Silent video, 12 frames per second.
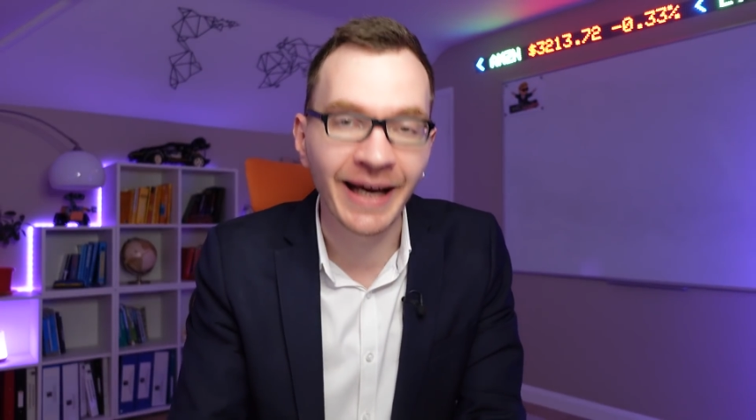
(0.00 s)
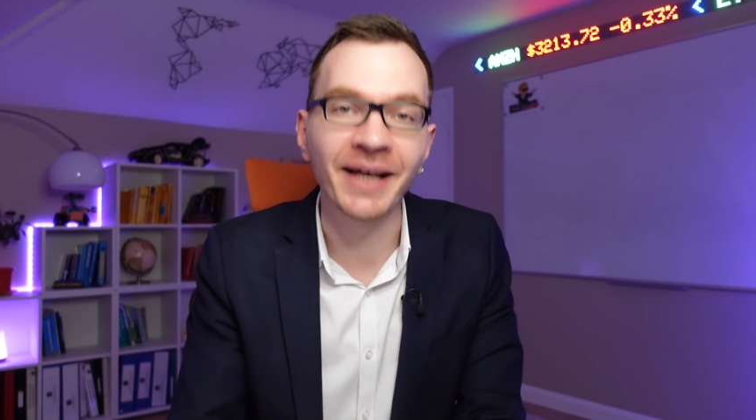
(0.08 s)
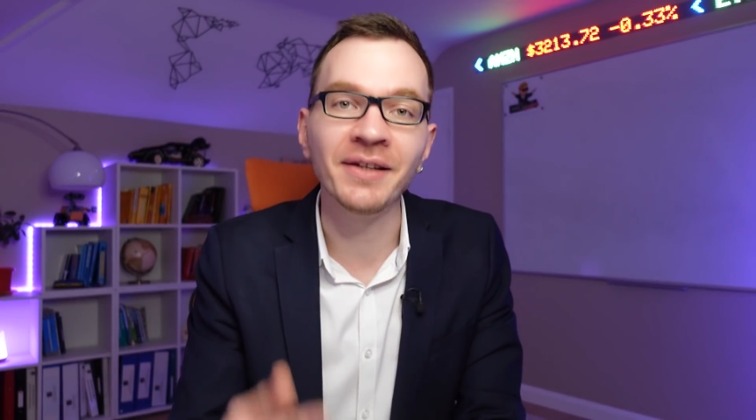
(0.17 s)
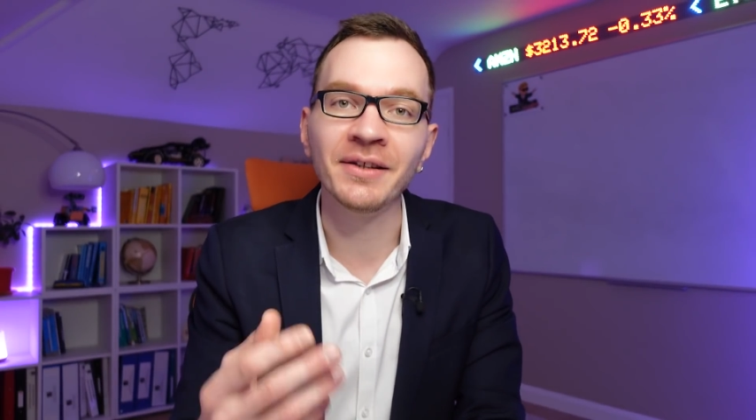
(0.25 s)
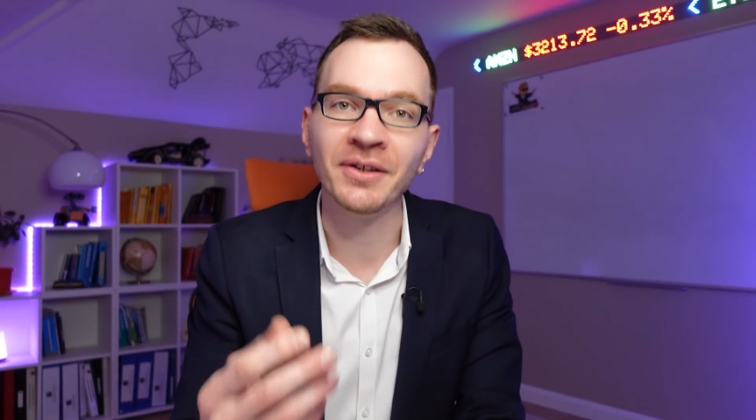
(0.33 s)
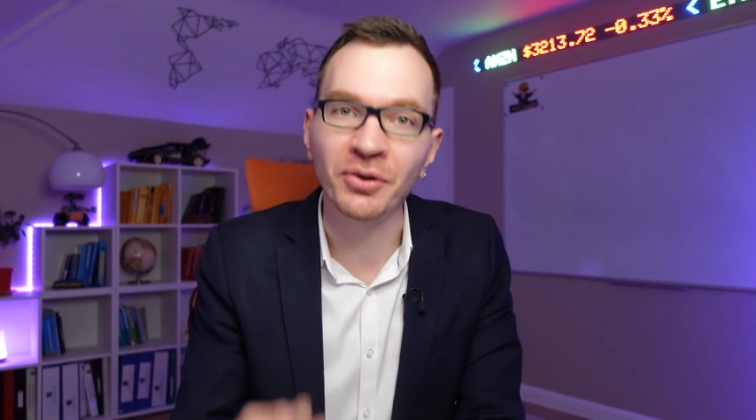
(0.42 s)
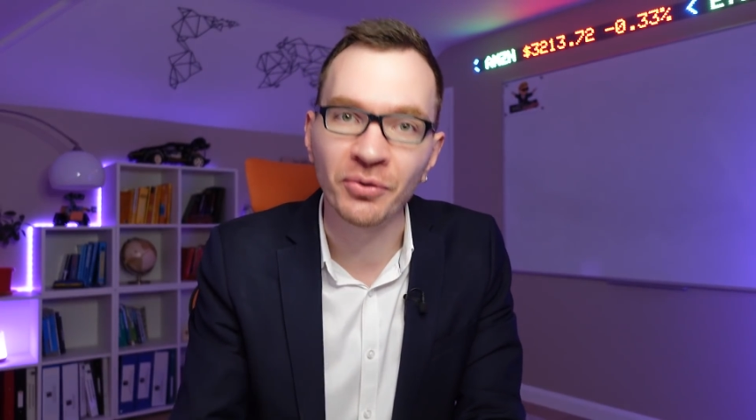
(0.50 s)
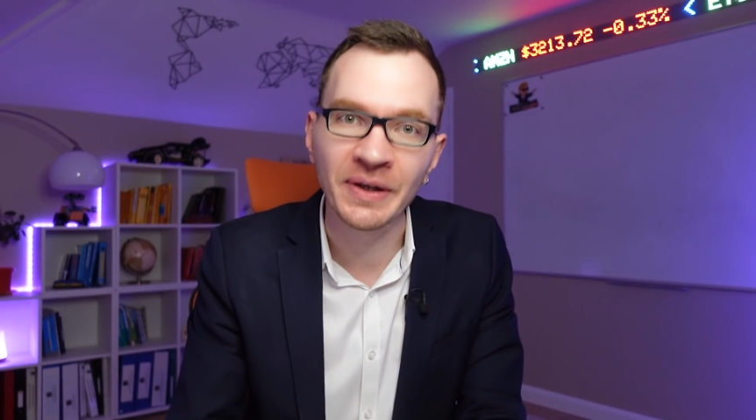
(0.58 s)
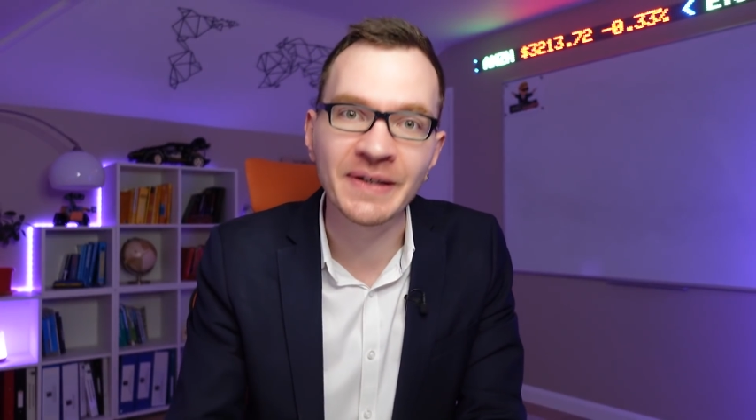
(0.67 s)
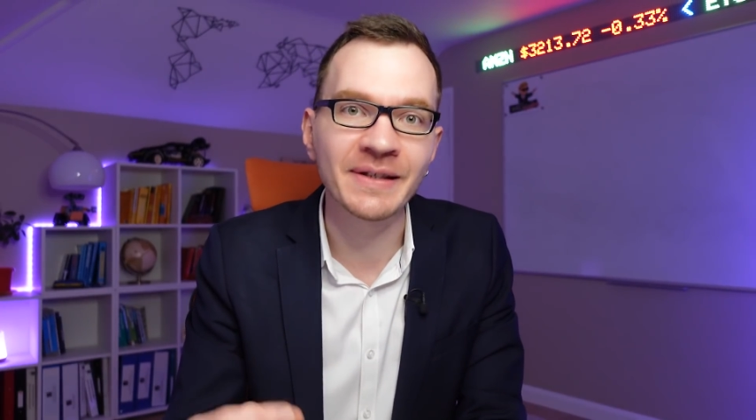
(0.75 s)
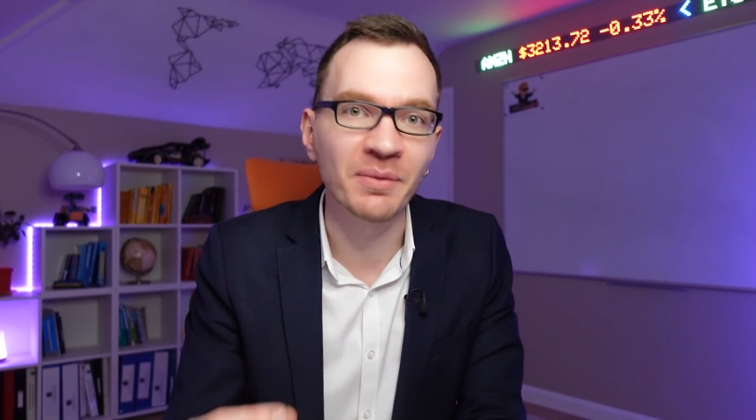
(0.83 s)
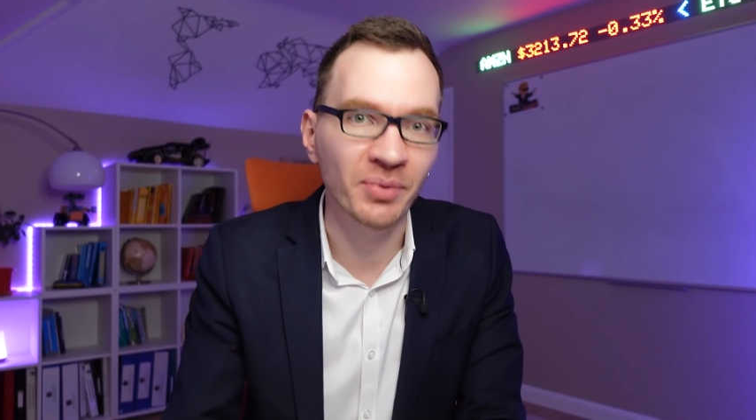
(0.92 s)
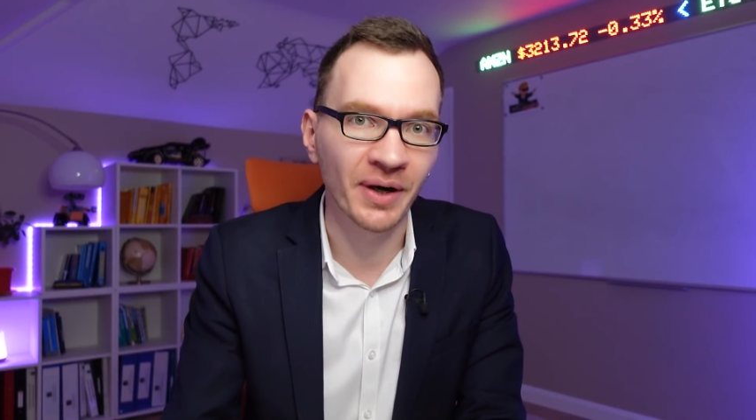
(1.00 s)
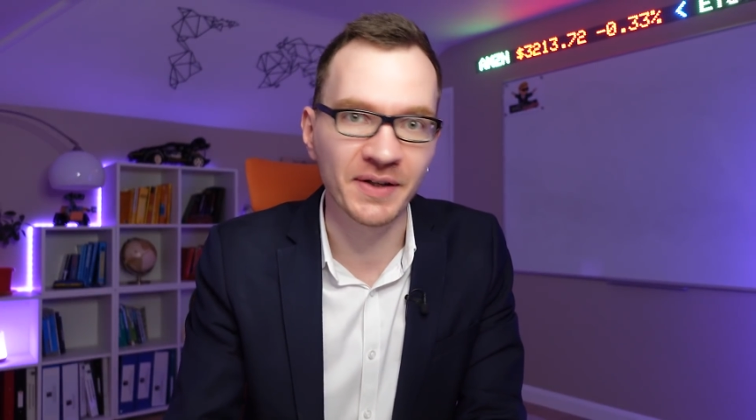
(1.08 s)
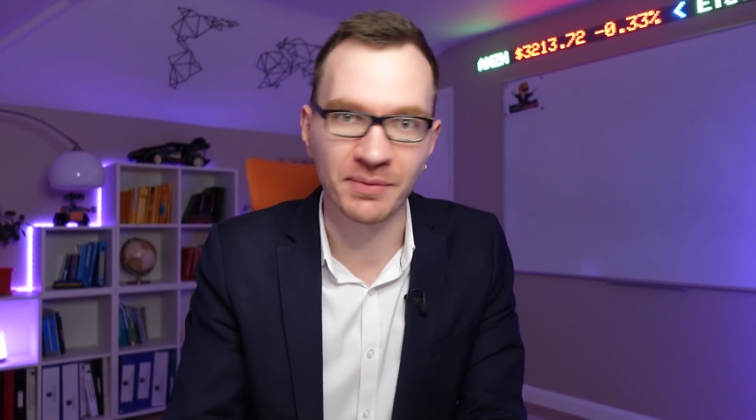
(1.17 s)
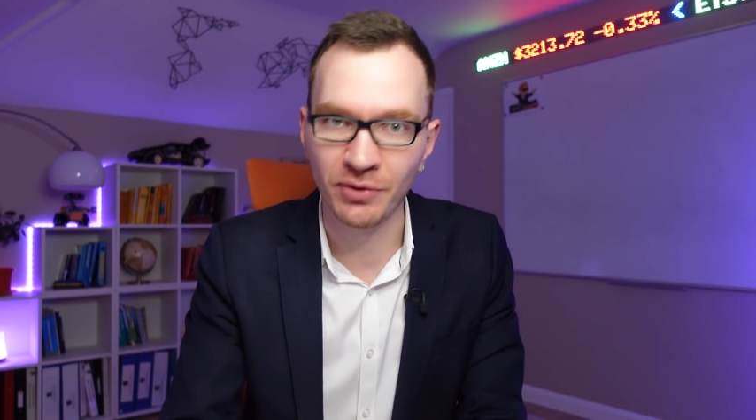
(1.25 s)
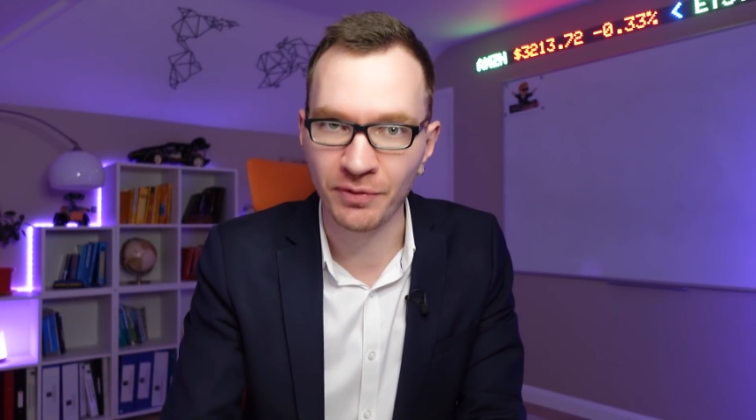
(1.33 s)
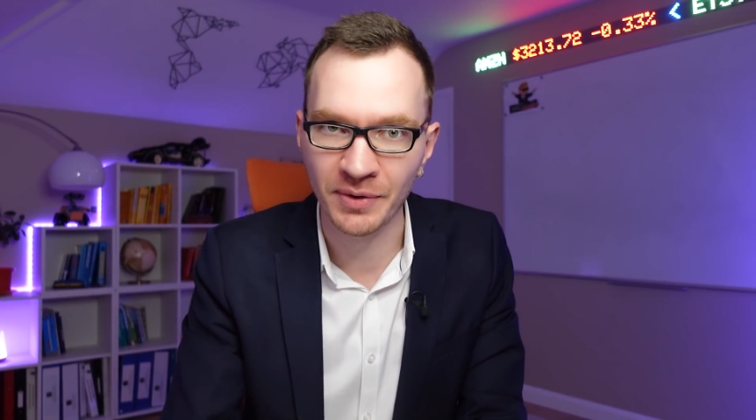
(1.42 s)
and increase the
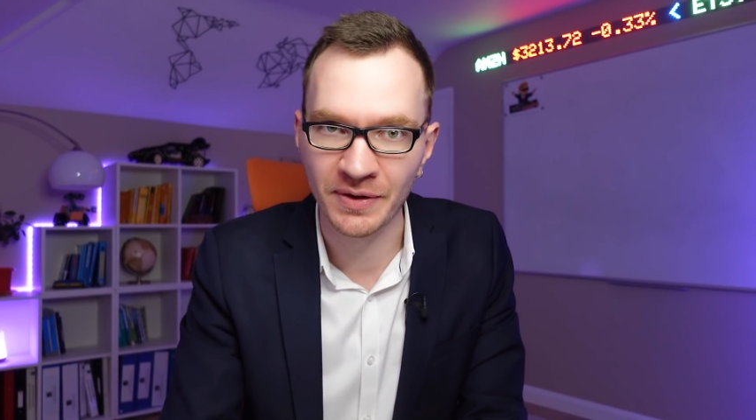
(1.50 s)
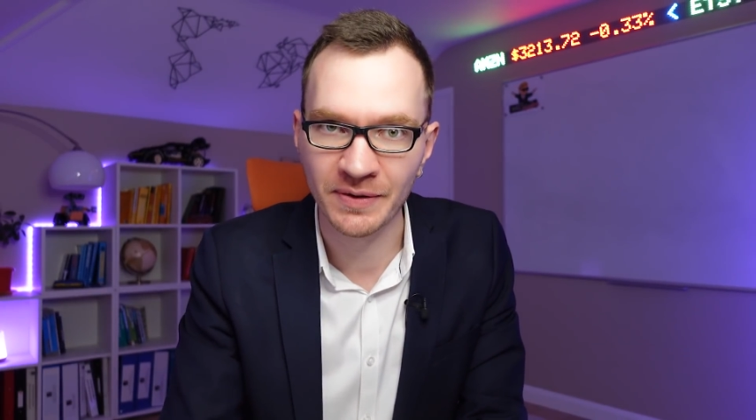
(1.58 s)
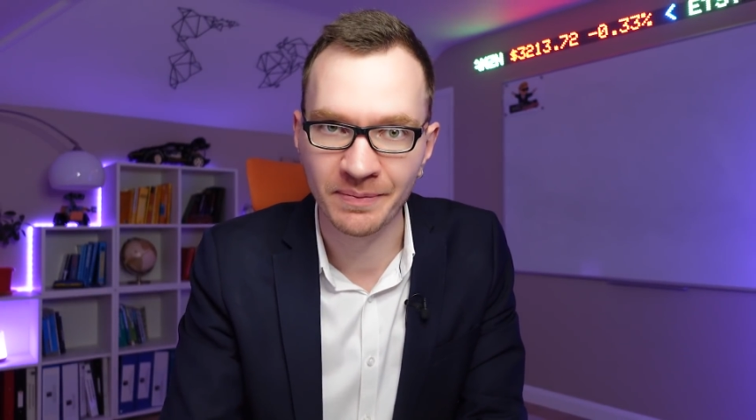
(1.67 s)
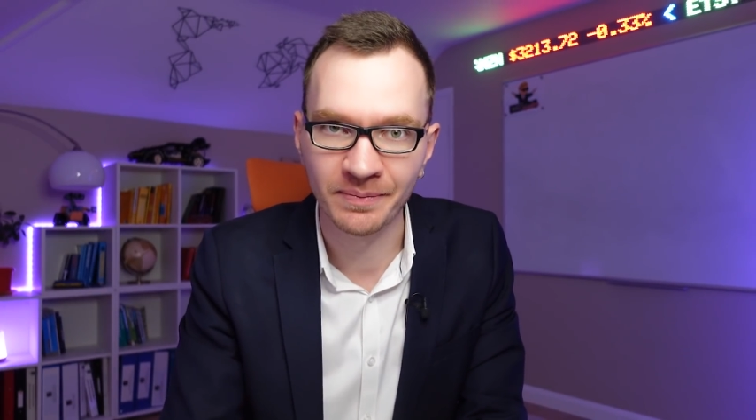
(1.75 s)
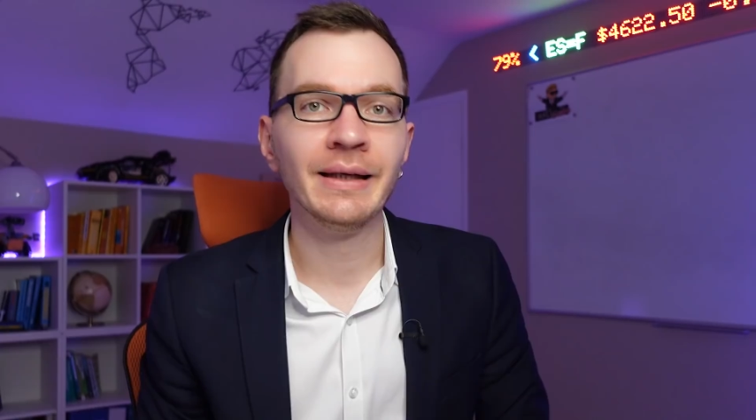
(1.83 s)
price movements.